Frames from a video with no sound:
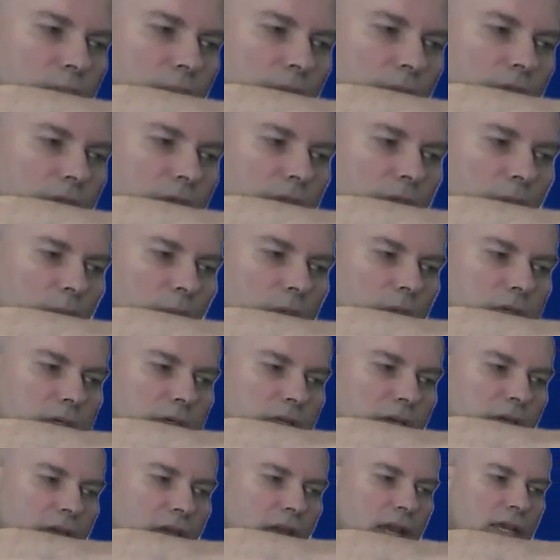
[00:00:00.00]
book, and that wasn't
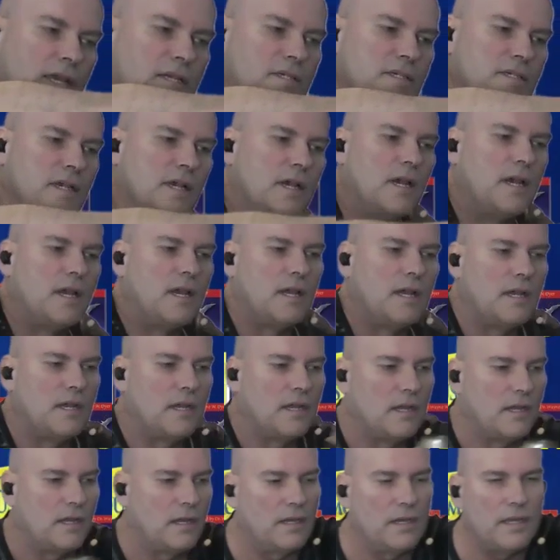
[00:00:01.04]
the case.
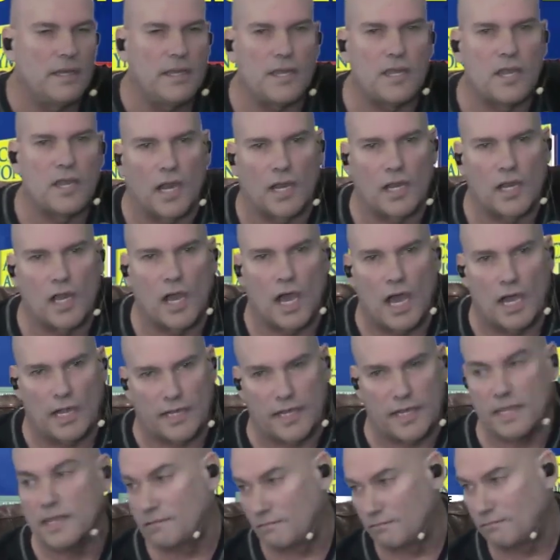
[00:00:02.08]
He got
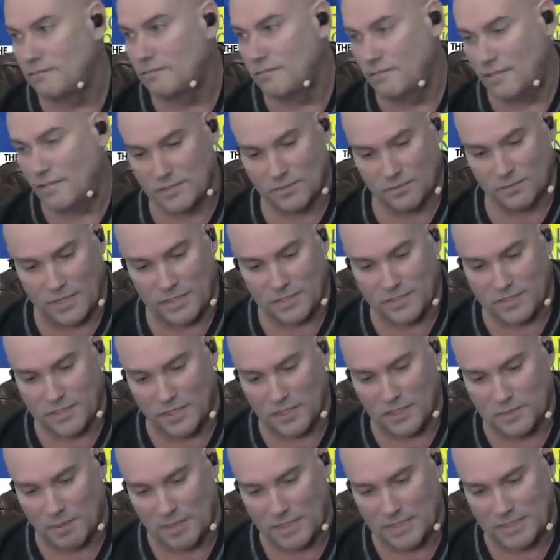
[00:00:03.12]
cocky. That's what he
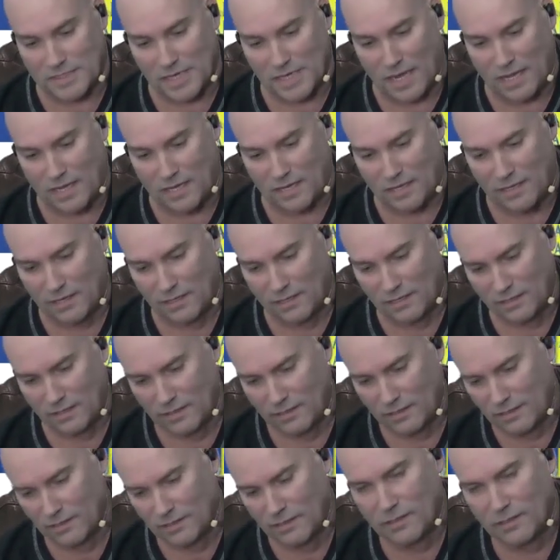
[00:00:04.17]
starts by saying.
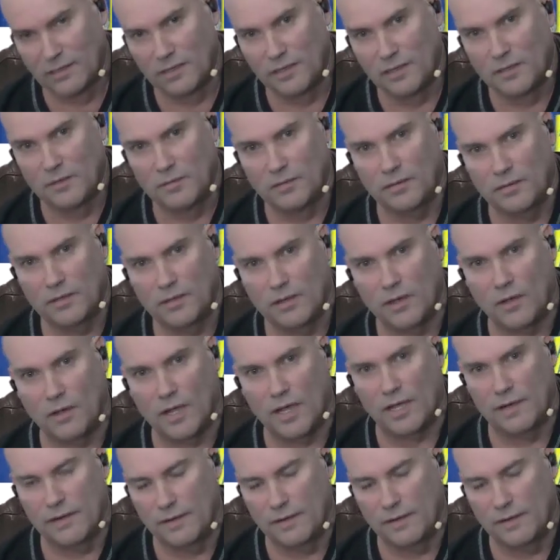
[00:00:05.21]
Go ahead.